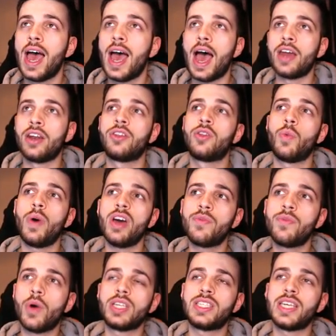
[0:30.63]
And the way
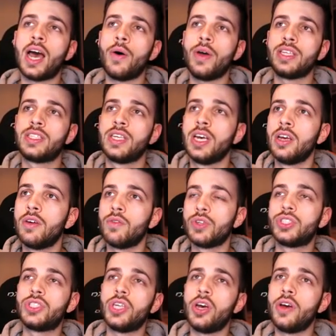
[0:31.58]
I've worked it out is
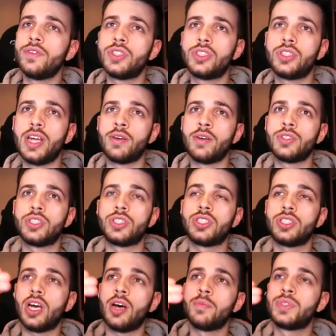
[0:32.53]
reserves down to
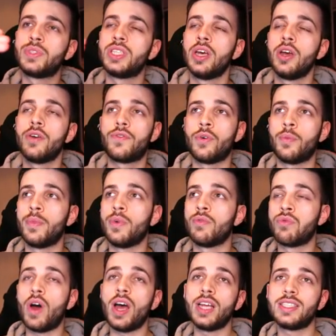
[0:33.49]
subs from
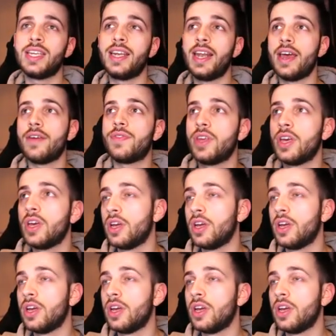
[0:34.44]
right to left